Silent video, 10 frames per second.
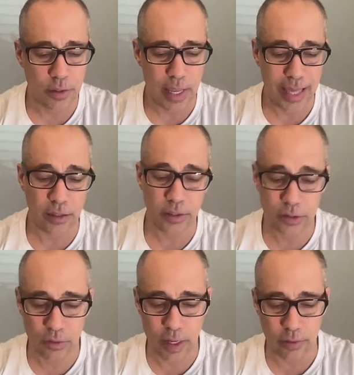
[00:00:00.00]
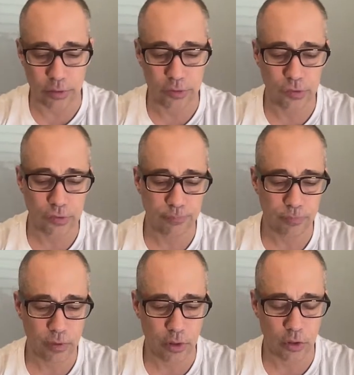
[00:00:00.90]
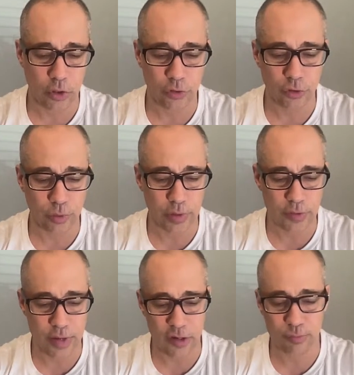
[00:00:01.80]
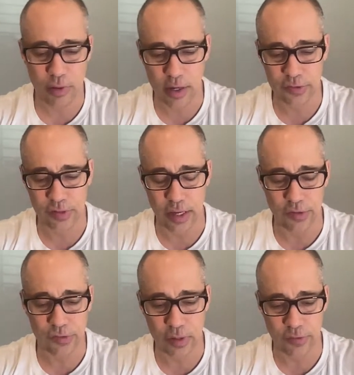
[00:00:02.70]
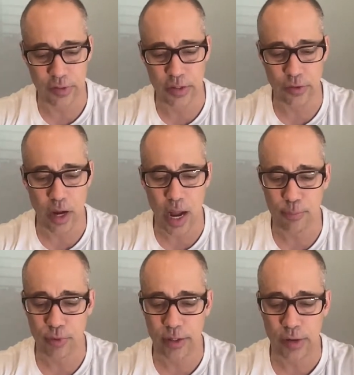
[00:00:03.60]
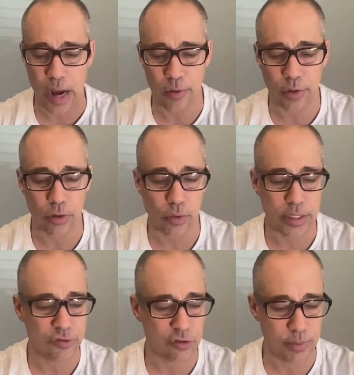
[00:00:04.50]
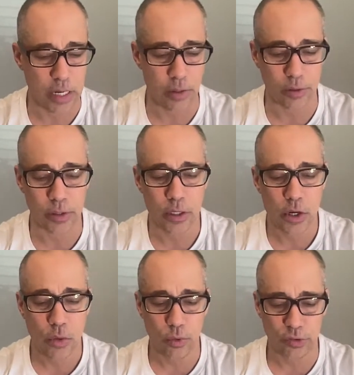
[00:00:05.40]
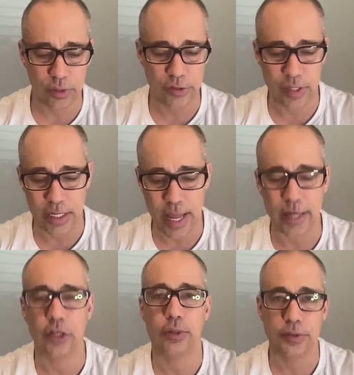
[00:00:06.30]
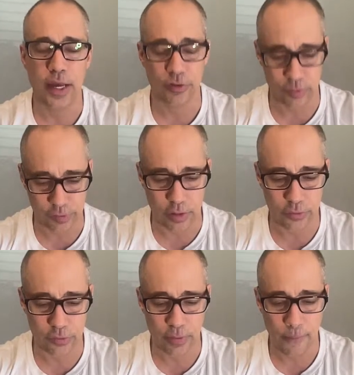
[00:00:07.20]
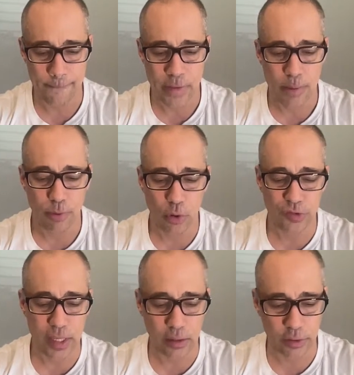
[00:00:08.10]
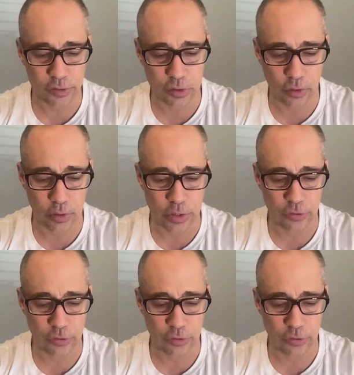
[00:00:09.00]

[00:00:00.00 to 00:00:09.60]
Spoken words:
Analytical errors occur during the test process as either operator error or instrument error, which lead to inaccurate test results. Post-analytical